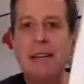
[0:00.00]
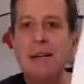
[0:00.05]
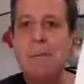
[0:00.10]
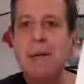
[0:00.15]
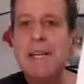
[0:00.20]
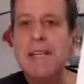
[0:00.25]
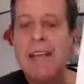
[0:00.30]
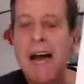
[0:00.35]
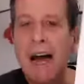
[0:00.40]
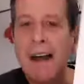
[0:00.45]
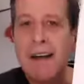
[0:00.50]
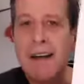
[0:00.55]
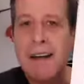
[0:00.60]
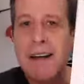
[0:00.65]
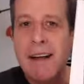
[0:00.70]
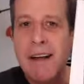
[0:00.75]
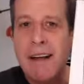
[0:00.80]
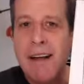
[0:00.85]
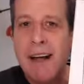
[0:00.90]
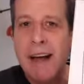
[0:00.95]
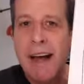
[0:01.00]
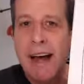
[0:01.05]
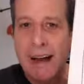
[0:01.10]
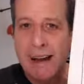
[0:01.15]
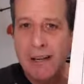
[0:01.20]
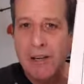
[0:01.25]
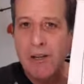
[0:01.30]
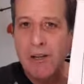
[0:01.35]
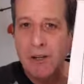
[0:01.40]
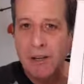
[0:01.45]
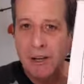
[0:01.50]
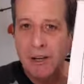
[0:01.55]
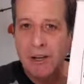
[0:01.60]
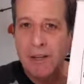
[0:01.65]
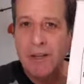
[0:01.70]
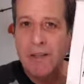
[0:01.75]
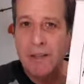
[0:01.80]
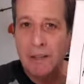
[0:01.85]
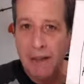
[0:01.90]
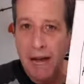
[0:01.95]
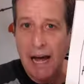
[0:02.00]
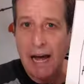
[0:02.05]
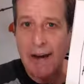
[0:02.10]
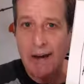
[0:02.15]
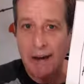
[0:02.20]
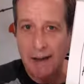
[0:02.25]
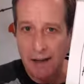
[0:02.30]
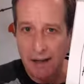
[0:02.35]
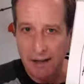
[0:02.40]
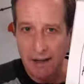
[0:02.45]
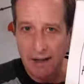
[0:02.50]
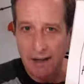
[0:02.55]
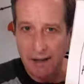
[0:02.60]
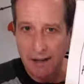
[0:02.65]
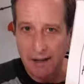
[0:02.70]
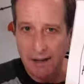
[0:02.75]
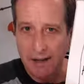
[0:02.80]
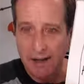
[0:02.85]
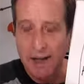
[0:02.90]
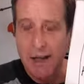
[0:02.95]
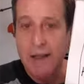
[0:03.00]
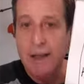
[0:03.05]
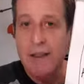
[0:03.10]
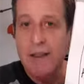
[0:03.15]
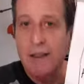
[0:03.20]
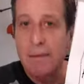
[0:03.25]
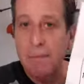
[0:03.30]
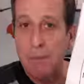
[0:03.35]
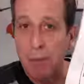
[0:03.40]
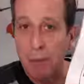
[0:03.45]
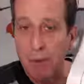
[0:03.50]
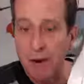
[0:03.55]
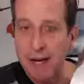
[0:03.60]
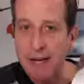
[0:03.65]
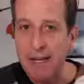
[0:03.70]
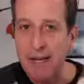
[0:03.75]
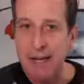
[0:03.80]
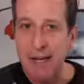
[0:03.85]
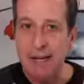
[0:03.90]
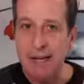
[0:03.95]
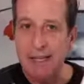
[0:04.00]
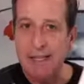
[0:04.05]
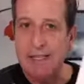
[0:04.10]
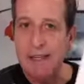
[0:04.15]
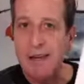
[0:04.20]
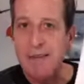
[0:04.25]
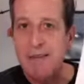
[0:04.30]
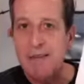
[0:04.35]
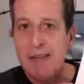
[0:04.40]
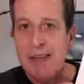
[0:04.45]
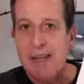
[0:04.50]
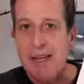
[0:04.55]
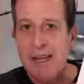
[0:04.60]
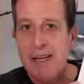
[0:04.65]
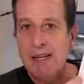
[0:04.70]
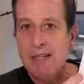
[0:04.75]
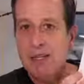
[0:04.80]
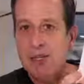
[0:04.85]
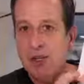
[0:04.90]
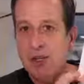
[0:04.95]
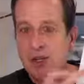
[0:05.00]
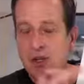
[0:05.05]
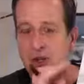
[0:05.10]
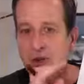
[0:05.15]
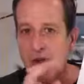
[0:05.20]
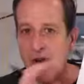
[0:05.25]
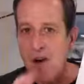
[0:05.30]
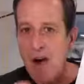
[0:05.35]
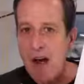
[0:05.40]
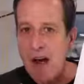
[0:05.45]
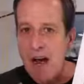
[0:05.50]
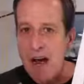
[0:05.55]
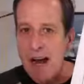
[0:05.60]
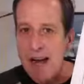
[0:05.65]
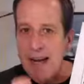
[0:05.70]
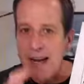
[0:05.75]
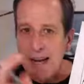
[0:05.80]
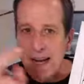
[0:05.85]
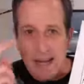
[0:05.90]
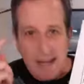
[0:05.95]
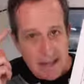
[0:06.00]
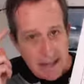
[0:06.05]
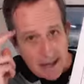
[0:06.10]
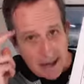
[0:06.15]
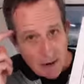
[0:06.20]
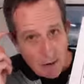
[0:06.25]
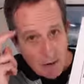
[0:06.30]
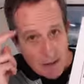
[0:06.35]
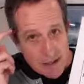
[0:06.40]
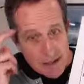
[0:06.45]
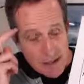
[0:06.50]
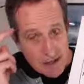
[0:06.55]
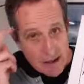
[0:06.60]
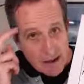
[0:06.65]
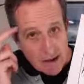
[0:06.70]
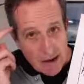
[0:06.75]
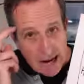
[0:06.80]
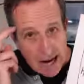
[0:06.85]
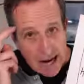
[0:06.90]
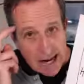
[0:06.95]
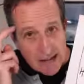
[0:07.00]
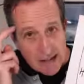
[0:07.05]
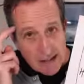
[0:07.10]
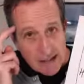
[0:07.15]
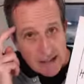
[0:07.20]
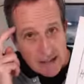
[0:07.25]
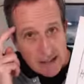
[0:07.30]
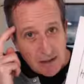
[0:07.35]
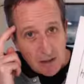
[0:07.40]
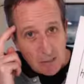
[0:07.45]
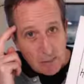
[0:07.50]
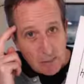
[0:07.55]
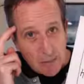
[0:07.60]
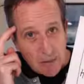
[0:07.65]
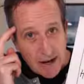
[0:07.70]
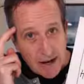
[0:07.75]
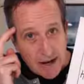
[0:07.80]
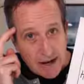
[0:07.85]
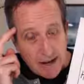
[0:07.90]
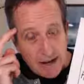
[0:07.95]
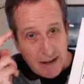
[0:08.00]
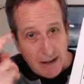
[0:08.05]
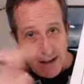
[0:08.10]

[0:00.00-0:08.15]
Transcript: be done, and it could look that ugly. The point is to try and get what's in your analytical brain